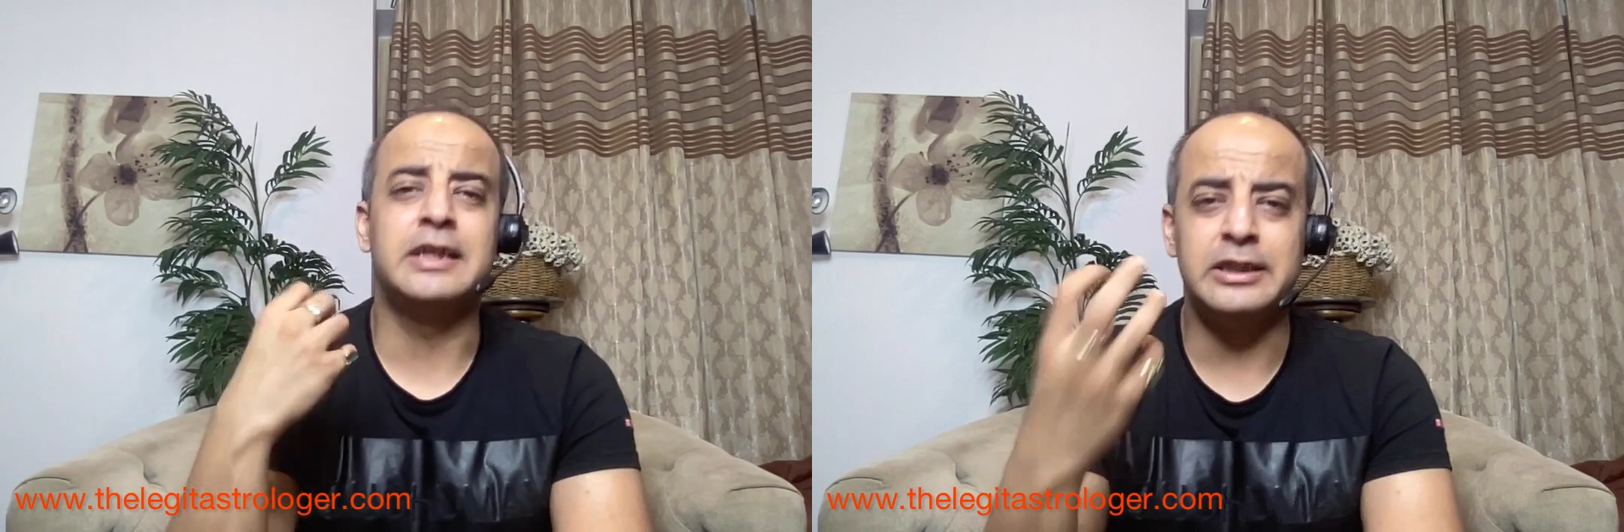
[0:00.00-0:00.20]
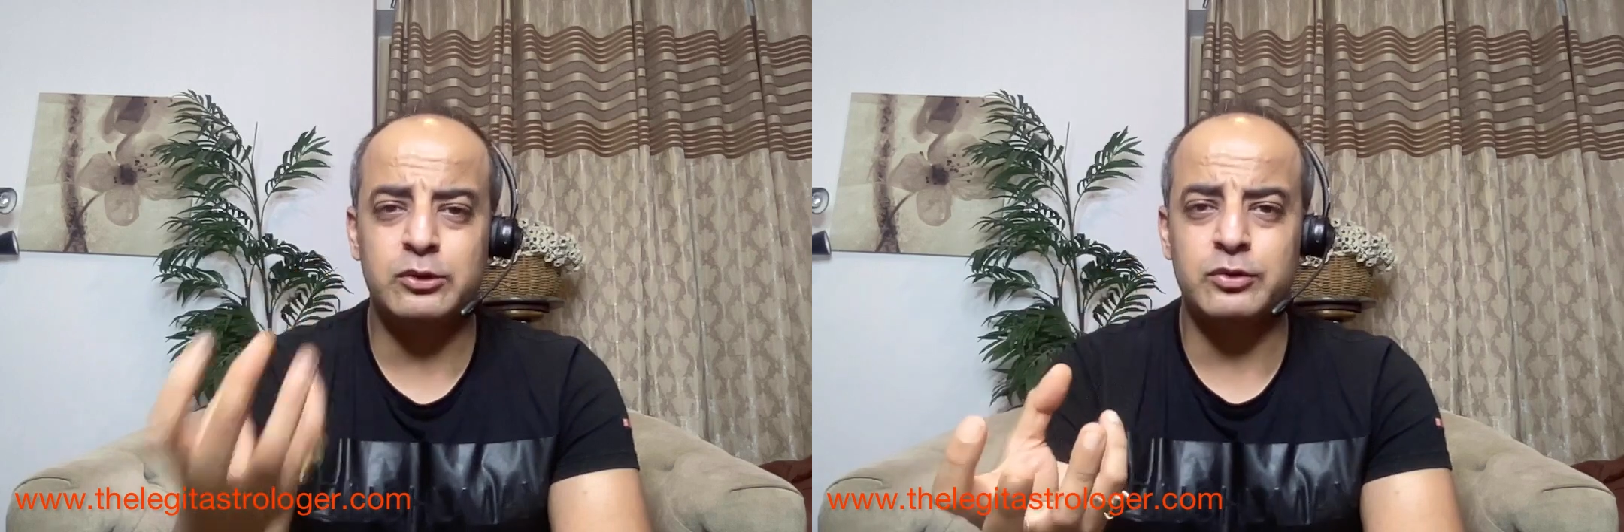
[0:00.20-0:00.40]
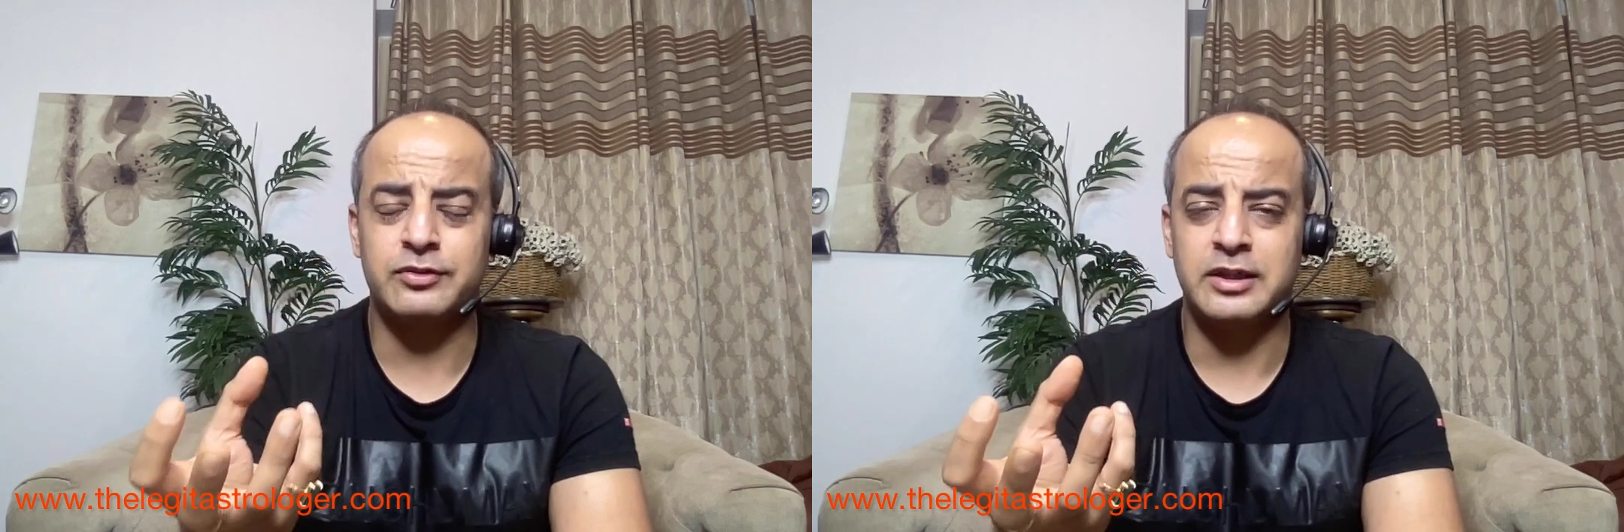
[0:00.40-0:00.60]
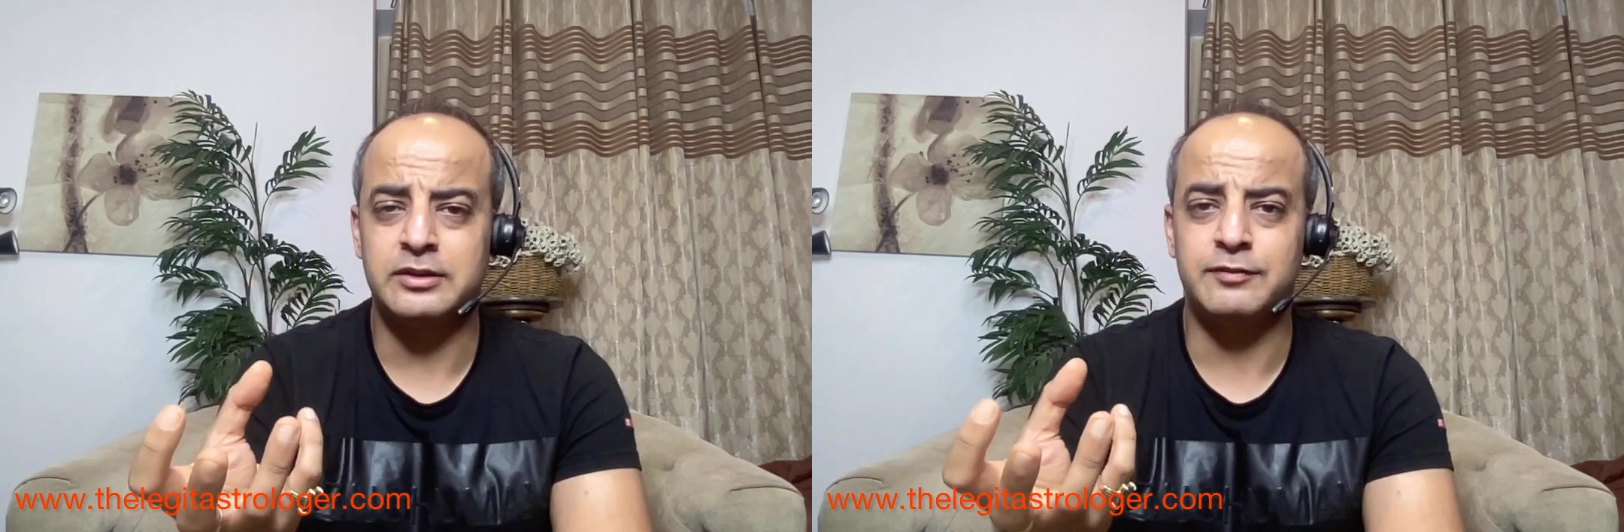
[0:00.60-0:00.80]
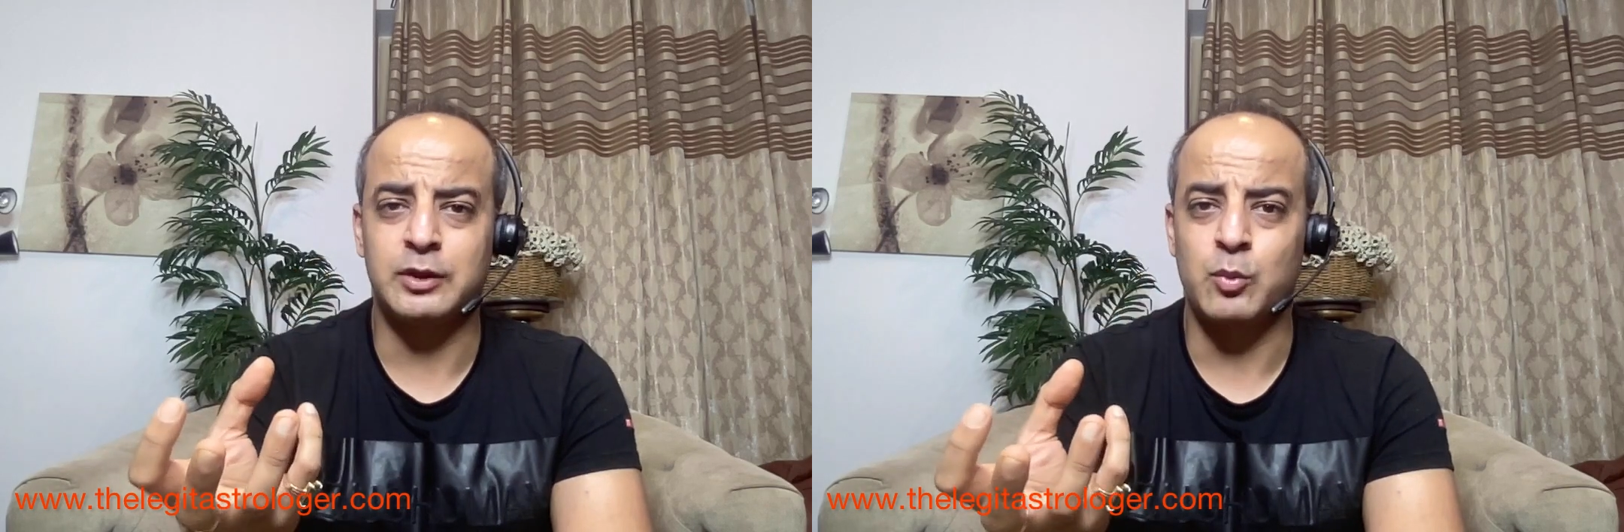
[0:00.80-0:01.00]
into the sign
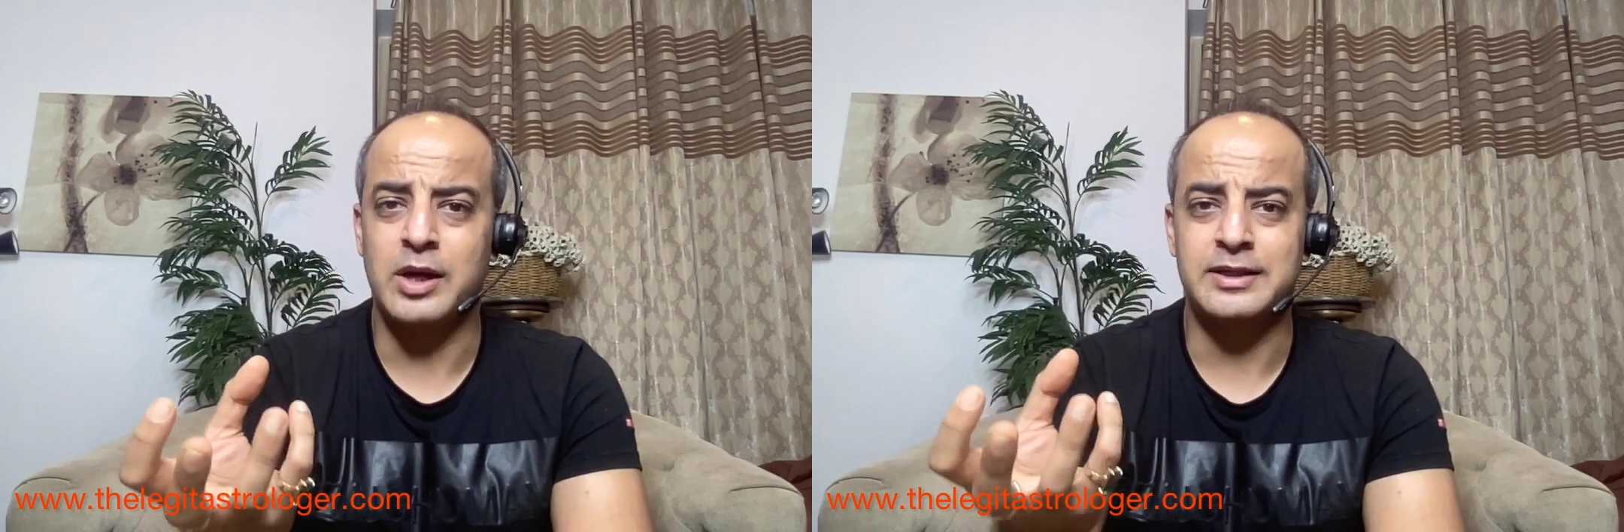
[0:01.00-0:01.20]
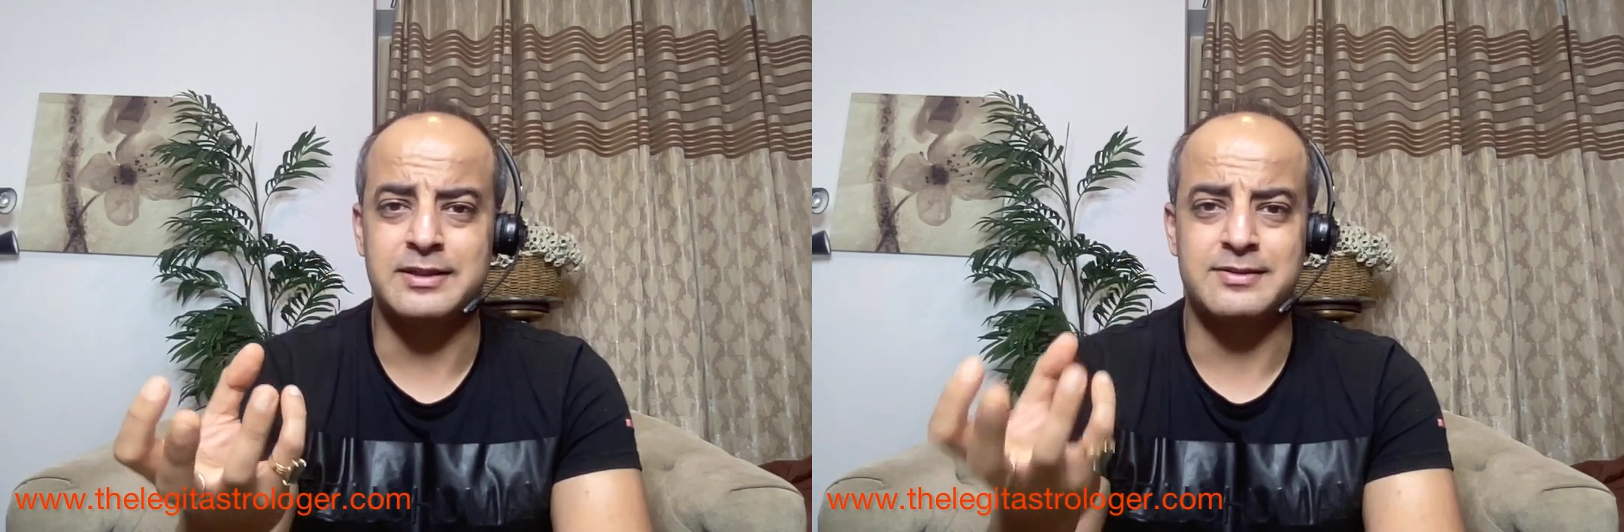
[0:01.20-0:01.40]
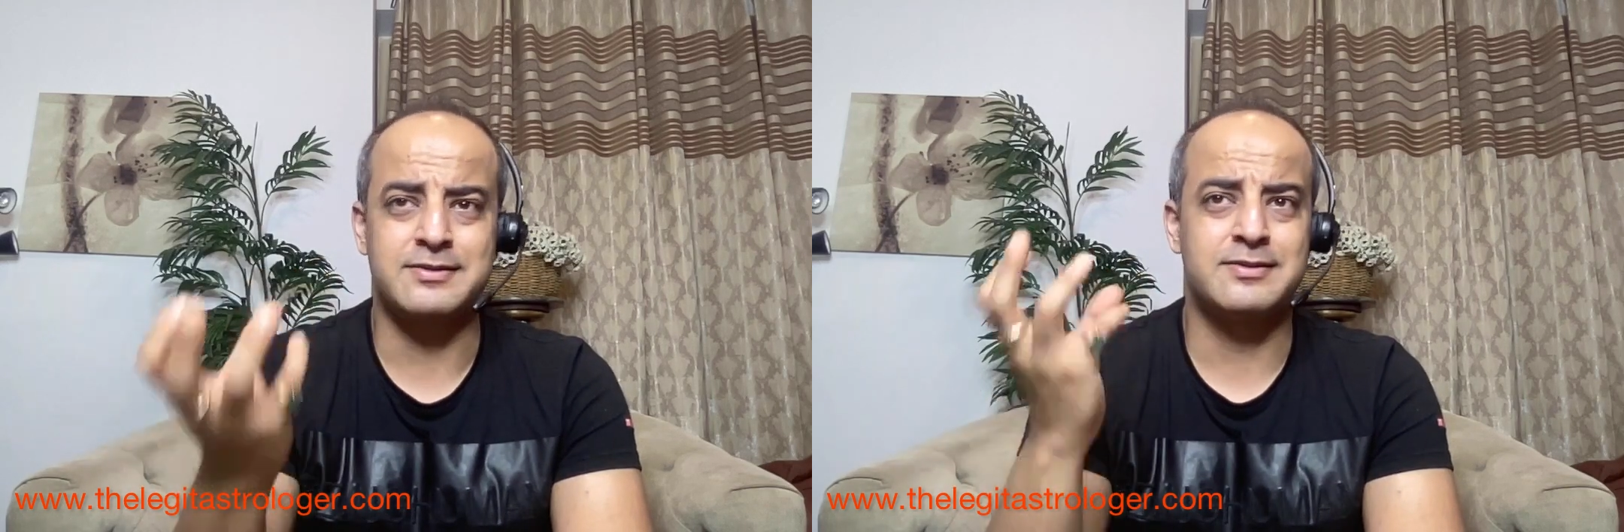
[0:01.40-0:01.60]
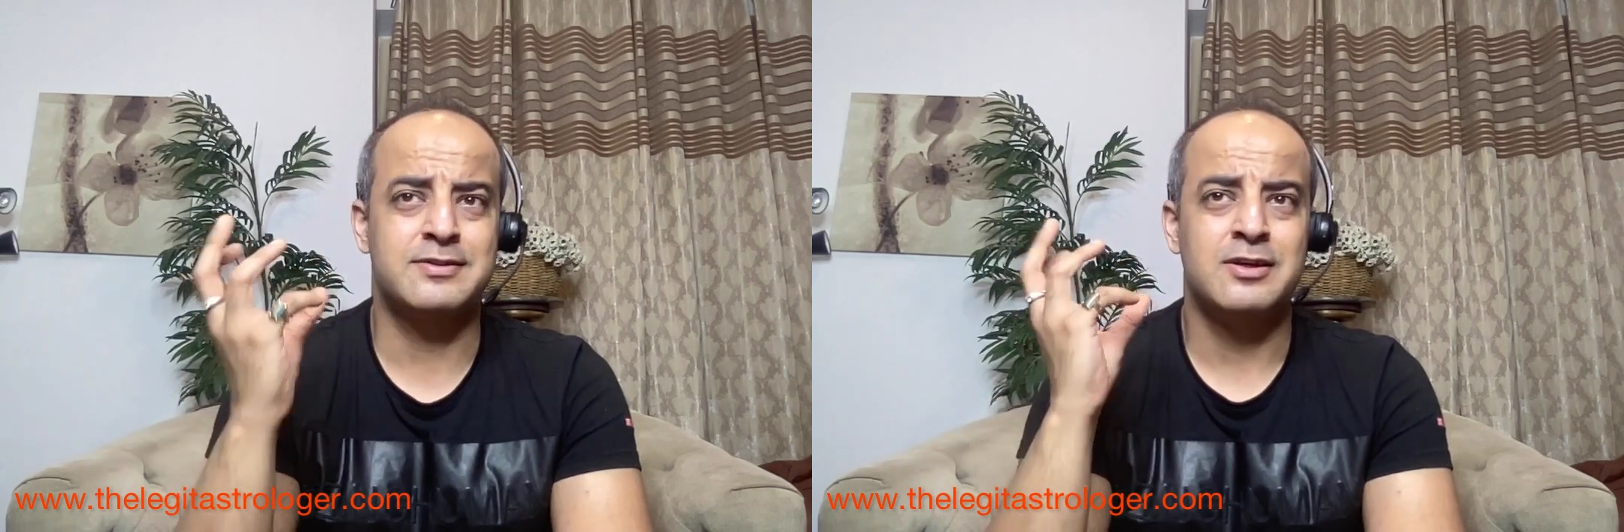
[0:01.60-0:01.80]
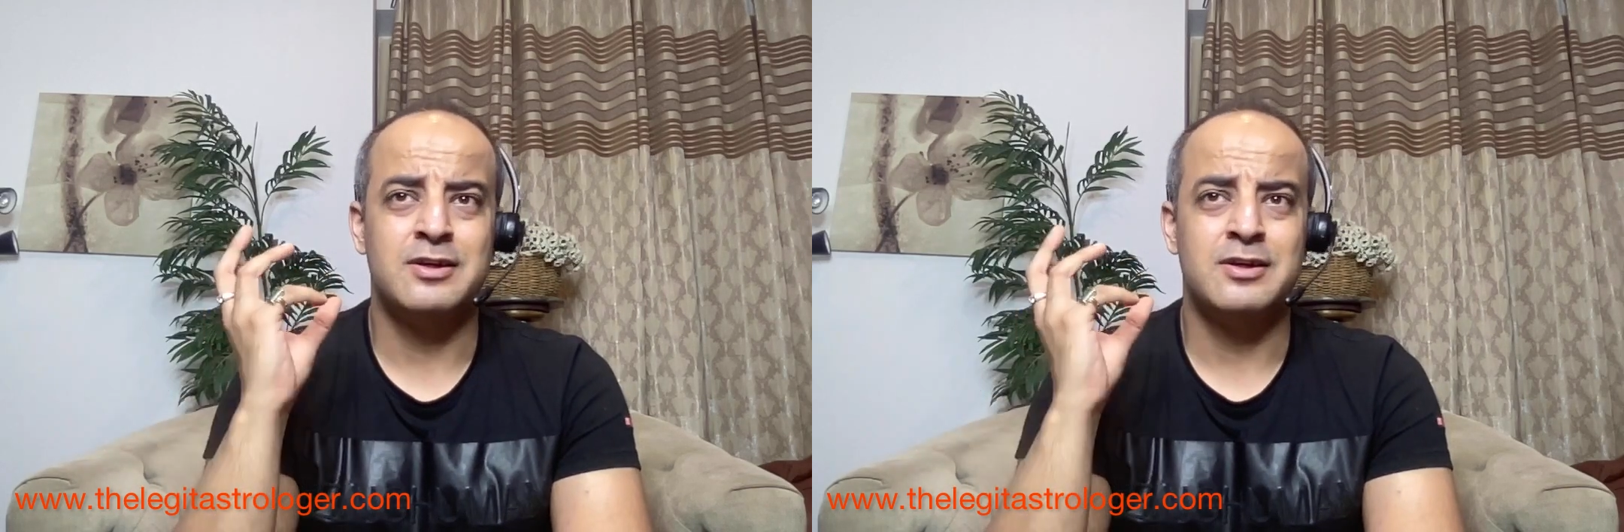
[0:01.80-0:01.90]
of Aquarius